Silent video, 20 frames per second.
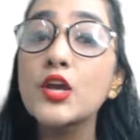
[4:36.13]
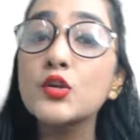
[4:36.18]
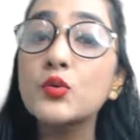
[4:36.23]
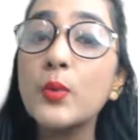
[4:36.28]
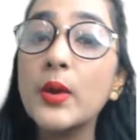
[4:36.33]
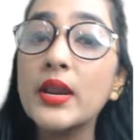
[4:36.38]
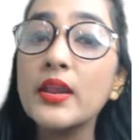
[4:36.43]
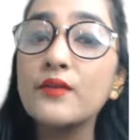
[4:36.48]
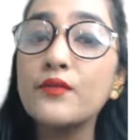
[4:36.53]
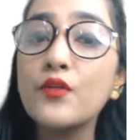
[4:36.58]

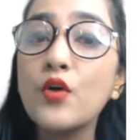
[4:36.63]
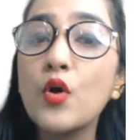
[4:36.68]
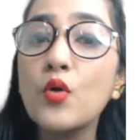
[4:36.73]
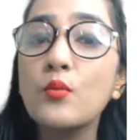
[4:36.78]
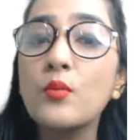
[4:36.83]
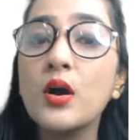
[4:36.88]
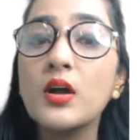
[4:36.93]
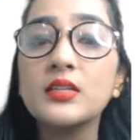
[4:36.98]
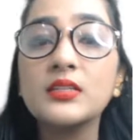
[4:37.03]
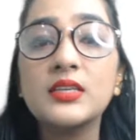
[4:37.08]
24
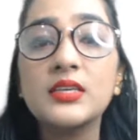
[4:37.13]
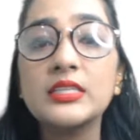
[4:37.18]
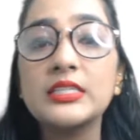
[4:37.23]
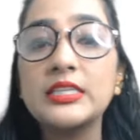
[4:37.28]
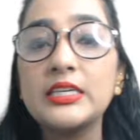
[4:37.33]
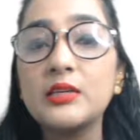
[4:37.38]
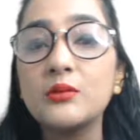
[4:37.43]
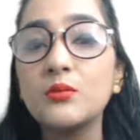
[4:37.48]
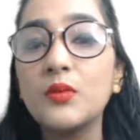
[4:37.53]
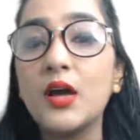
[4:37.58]
months,
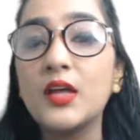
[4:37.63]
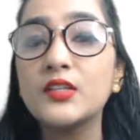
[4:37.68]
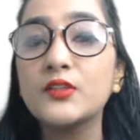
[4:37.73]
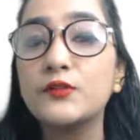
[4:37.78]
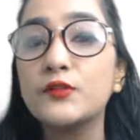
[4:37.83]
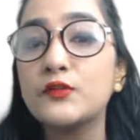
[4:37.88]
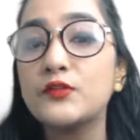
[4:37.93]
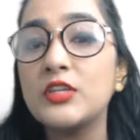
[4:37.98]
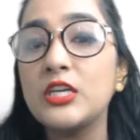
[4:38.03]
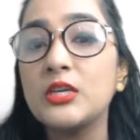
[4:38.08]
18 months,
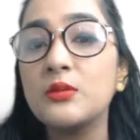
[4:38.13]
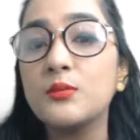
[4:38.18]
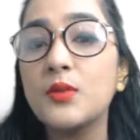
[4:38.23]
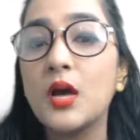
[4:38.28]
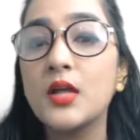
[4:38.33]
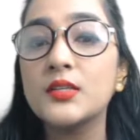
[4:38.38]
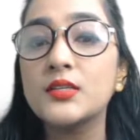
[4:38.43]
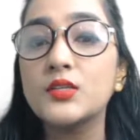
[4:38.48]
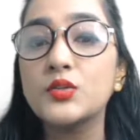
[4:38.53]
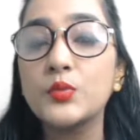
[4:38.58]
15
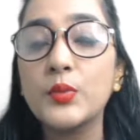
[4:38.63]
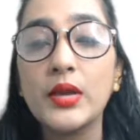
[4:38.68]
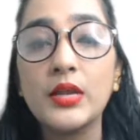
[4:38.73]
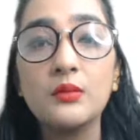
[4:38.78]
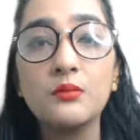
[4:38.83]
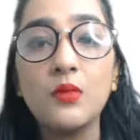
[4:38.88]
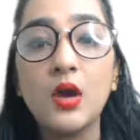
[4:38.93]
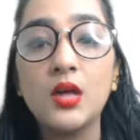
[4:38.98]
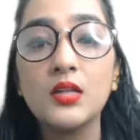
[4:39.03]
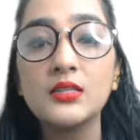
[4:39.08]
months,
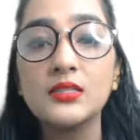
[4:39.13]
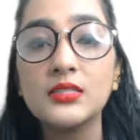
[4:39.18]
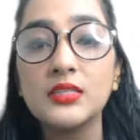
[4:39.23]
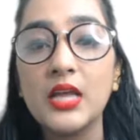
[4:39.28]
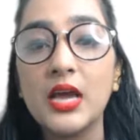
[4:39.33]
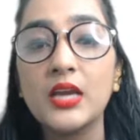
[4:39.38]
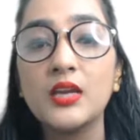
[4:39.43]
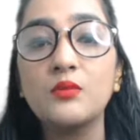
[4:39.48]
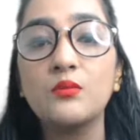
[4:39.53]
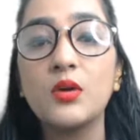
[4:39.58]
12 months,
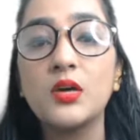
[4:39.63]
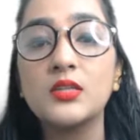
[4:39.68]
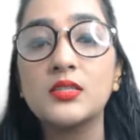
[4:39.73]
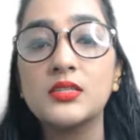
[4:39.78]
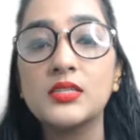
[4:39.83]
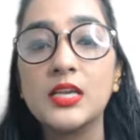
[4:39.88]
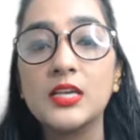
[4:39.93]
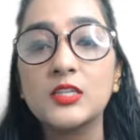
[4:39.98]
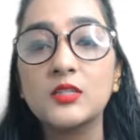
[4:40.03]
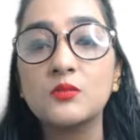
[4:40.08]
9 months,
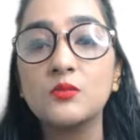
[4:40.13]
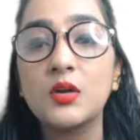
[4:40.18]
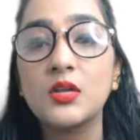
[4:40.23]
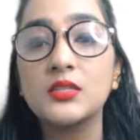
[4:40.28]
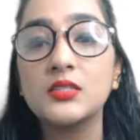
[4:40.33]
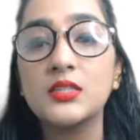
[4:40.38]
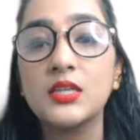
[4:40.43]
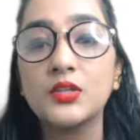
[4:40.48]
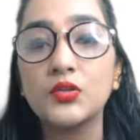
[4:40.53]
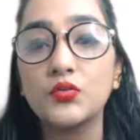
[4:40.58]
6
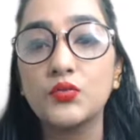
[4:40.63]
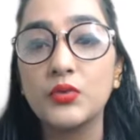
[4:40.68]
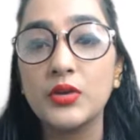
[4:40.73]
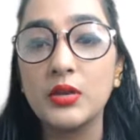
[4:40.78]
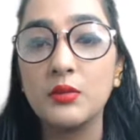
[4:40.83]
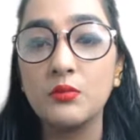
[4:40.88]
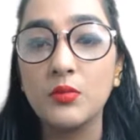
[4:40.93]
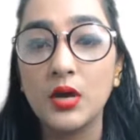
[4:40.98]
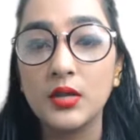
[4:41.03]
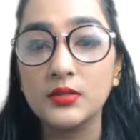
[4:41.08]
months, and
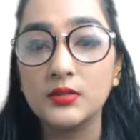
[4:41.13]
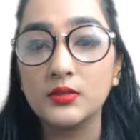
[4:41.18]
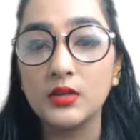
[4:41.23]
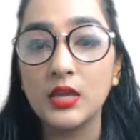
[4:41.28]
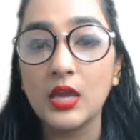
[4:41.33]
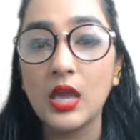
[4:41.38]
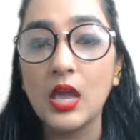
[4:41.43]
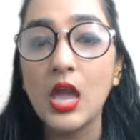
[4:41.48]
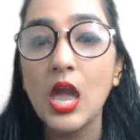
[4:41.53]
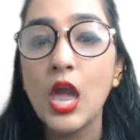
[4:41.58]
3 months.
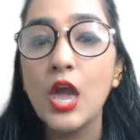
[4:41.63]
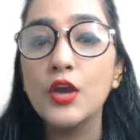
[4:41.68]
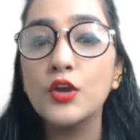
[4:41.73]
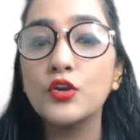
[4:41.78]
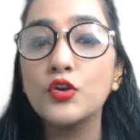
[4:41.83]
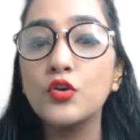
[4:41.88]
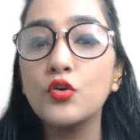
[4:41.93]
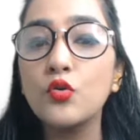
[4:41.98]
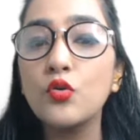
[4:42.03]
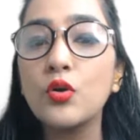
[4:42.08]
Okay,
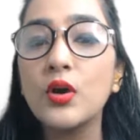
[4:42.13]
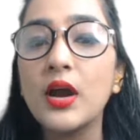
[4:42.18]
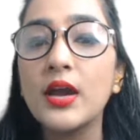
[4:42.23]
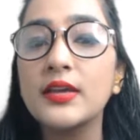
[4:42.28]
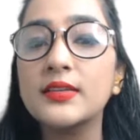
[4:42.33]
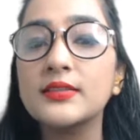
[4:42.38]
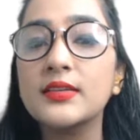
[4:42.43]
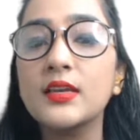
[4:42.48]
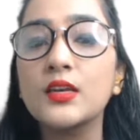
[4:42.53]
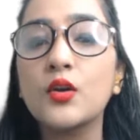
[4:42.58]
you
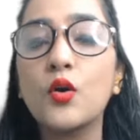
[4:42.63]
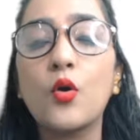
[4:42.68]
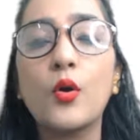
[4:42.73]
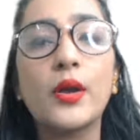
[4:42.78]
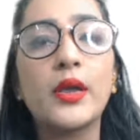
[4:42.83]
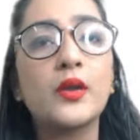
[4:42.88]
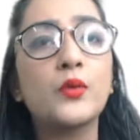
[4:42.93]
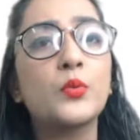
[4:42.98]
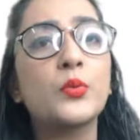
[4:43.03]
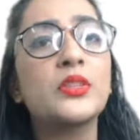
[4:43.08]
guys can go
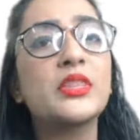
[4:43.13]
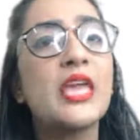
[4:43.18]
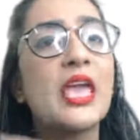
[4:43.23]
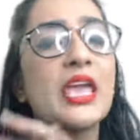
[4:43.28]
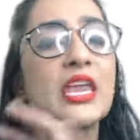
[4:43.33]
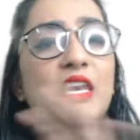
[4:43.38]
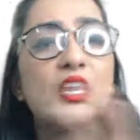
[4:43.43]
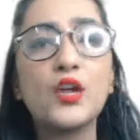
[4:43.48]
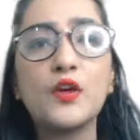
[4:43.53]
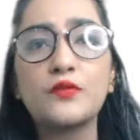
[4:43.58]
ahead with
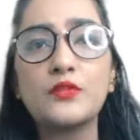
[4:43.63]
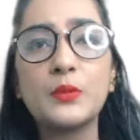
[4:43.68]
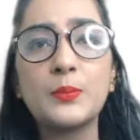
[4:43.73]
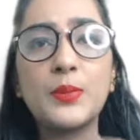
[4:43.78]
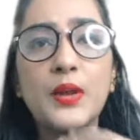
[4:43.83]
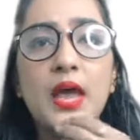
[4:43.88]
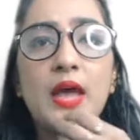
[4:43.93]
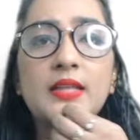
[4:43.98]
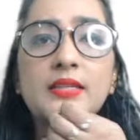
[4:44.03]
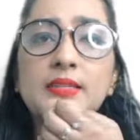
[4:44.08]
any of the
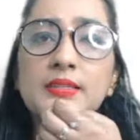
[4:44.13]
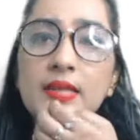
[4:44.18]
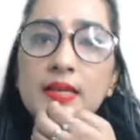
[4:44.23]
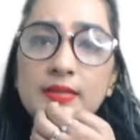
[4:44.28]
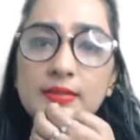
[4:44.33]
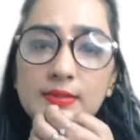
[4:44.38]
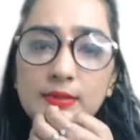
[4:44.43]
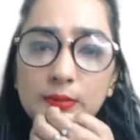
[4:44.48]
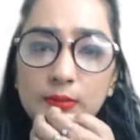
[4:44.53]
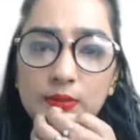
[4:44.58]
plans
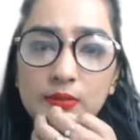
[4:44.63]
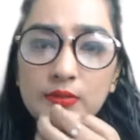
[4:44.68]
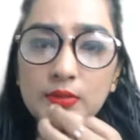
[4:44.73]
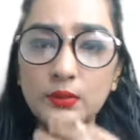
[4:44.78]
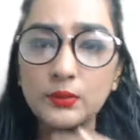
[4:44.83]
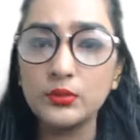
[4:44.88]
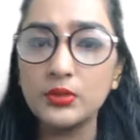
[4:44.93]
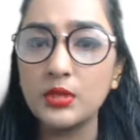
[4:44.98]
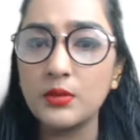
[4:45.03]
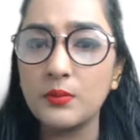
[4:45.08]
that suits
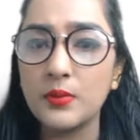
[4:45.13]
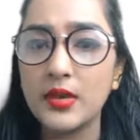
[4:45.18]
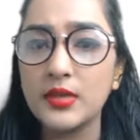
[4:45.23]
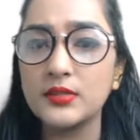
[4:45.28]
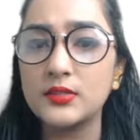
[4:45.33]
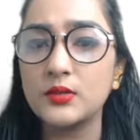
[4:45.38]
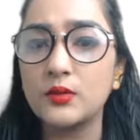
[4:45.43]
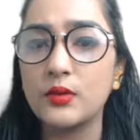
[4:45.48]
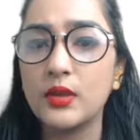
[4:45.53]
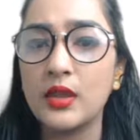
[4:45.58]
you the
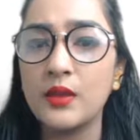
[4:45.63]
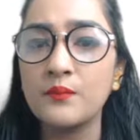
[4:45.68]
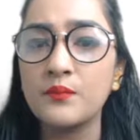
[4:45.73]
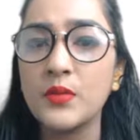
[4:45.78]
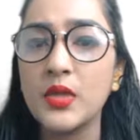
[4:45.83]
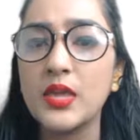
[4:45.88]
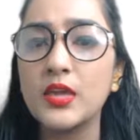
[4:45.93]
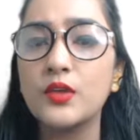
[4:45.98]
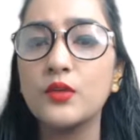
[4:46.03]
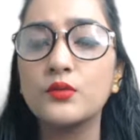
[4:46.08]
best. Okay,
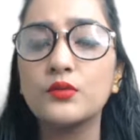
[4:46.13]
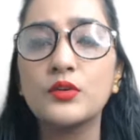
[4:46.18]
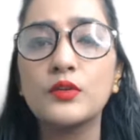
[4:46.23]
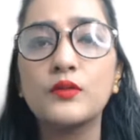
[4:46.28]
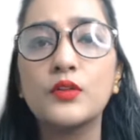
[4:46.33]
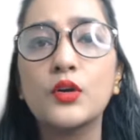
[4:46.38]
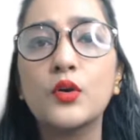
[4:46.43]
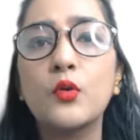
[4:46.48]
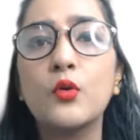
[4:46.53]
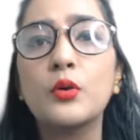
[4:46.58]
make use of
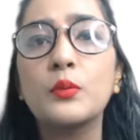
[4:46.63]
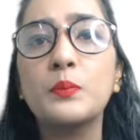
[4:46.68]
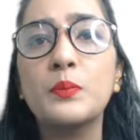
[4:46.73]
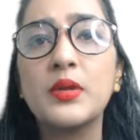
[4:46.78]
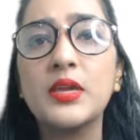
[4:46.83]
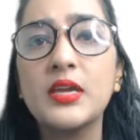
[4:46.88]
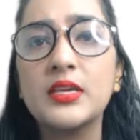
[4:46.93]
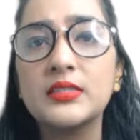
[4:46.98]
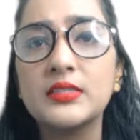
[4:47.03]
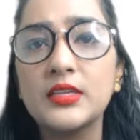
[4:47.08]
the code
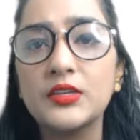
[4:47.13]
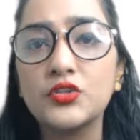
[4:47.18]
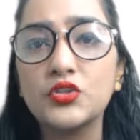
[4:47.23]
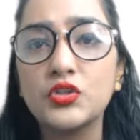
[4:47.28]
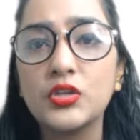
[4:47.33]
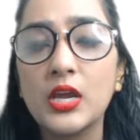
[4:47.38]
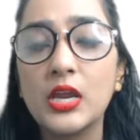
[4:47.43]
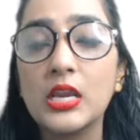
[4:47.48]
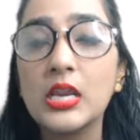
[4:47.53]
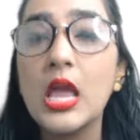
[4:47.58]

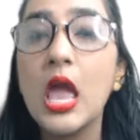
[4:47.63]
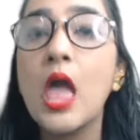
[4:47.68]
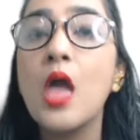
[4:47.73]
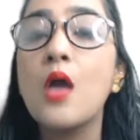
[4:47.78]
PSH10